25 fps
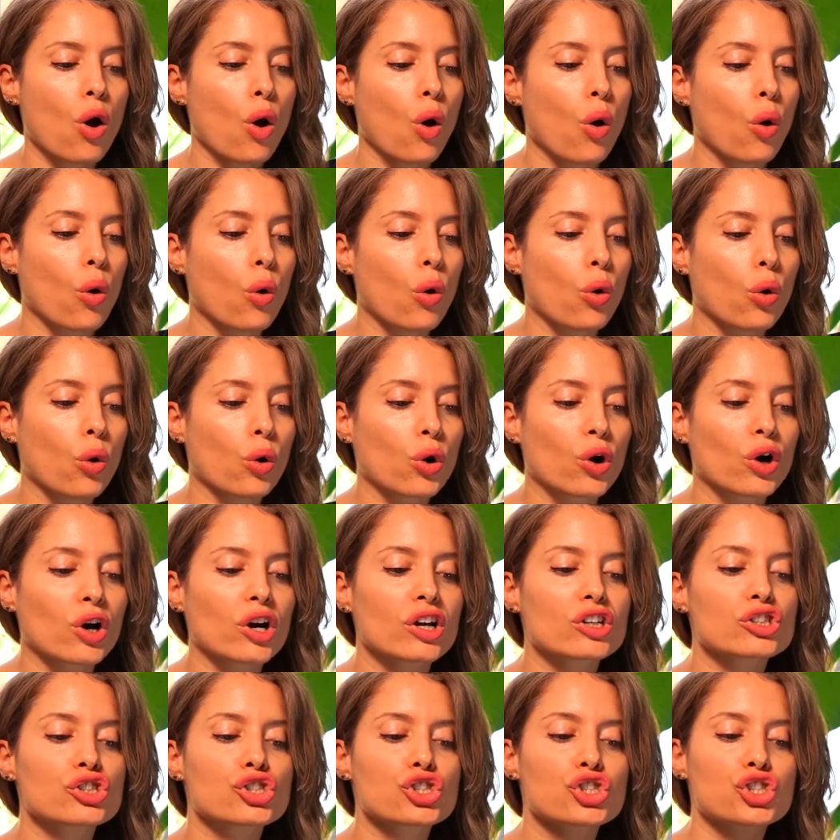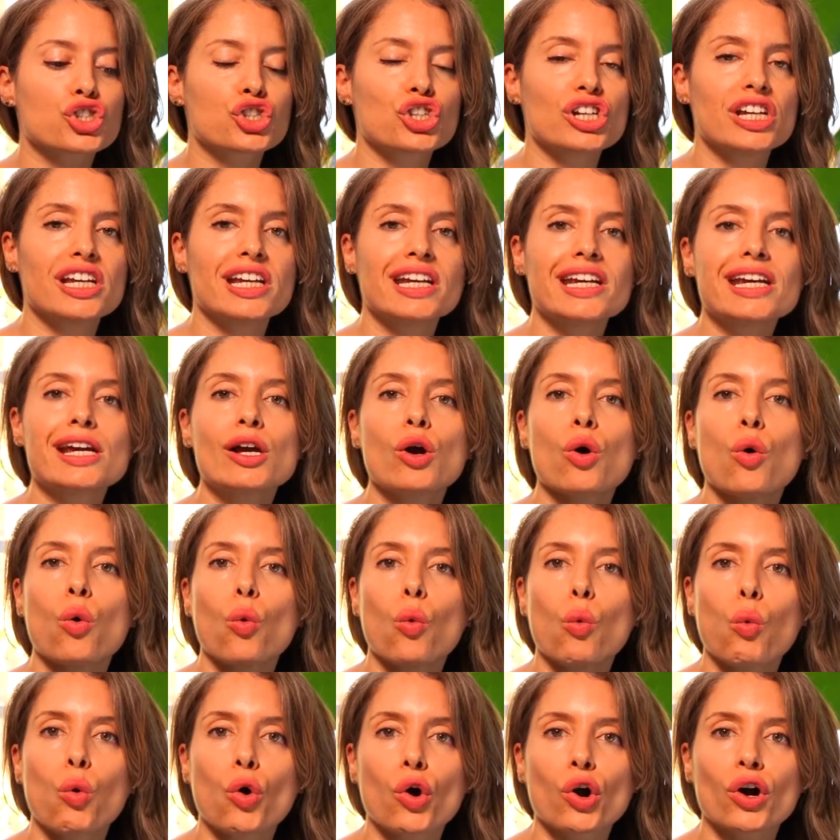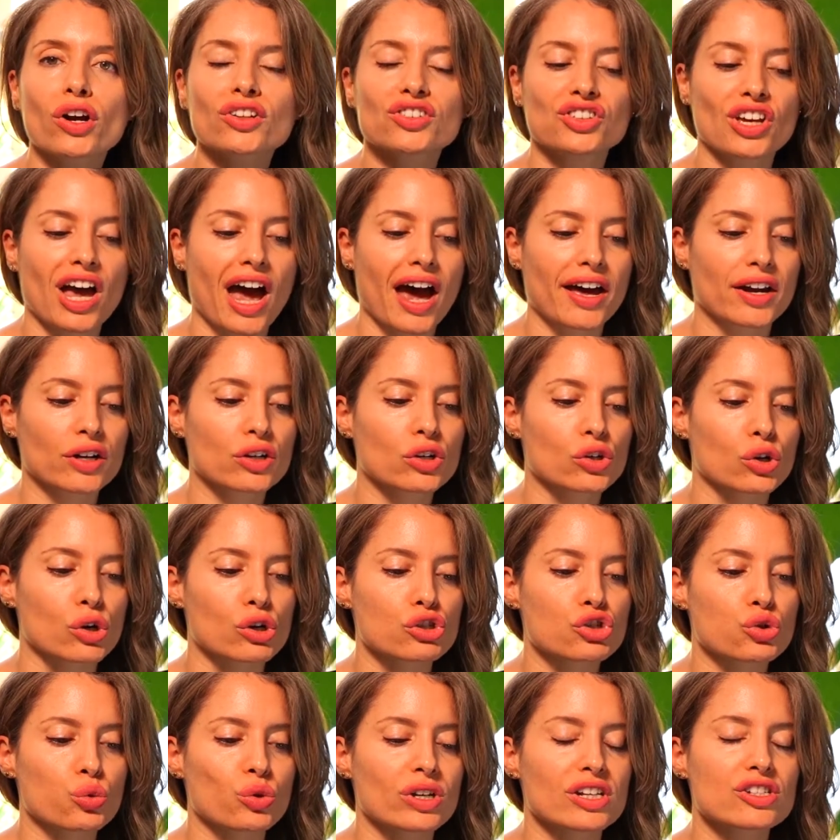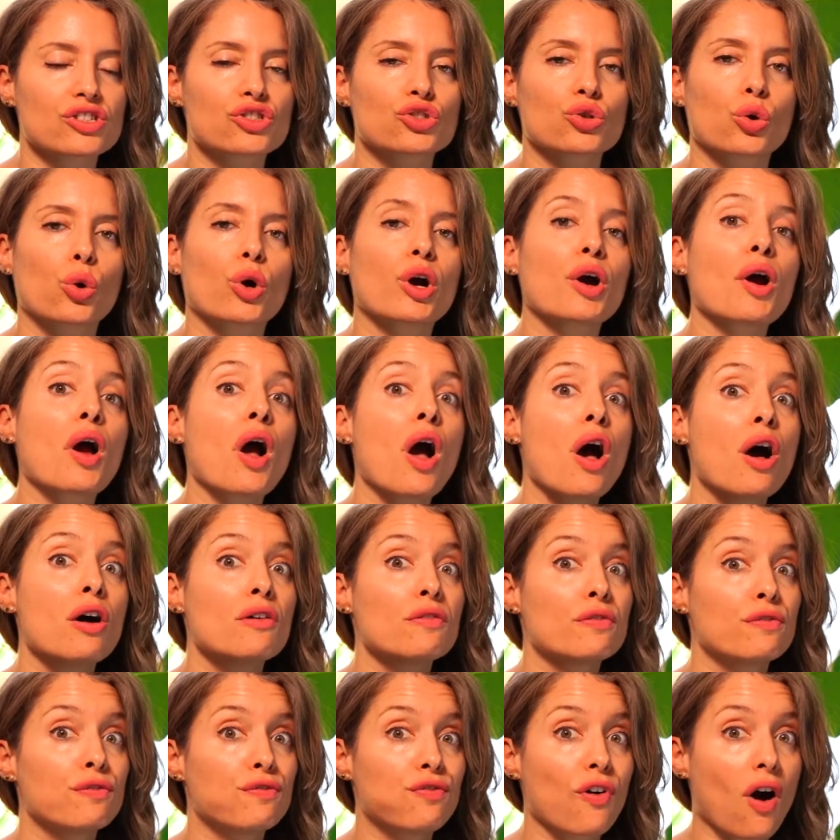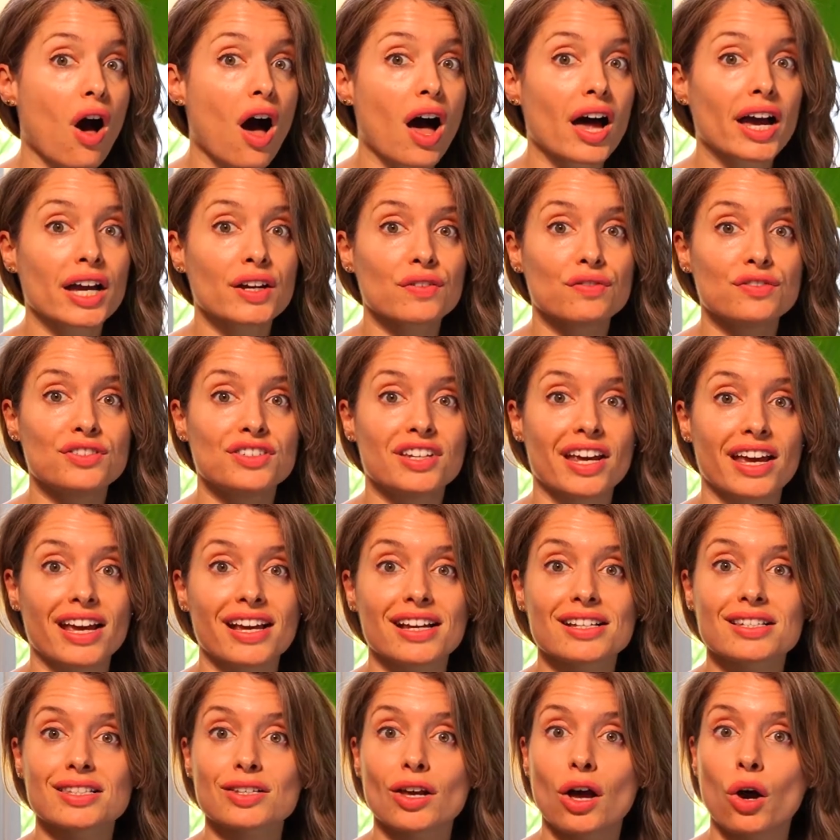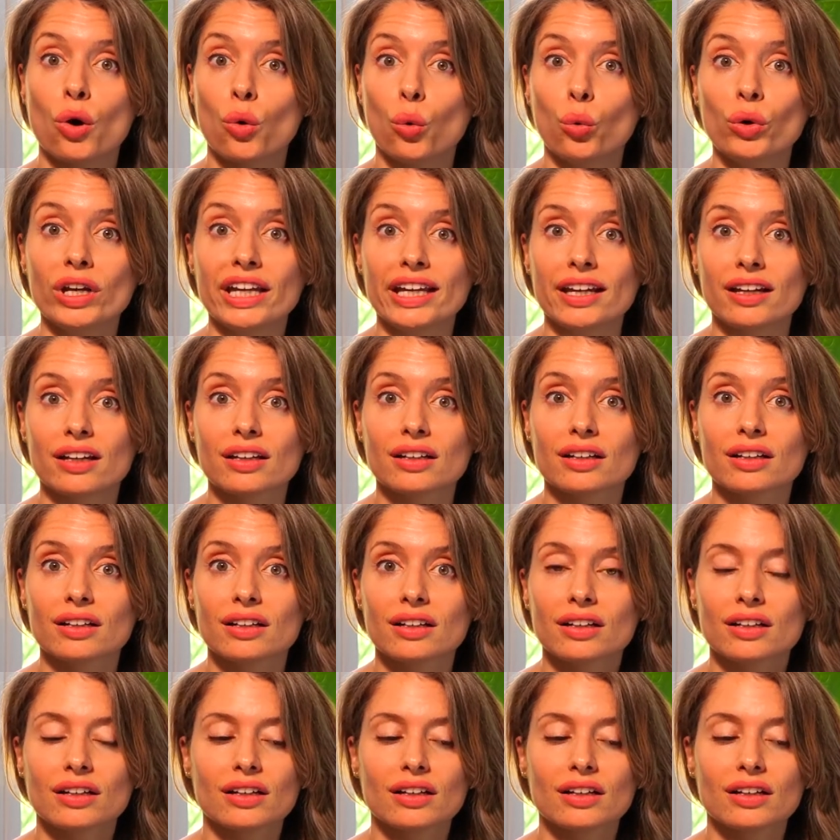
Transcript: Or she worked at a grocery store 5 days a week.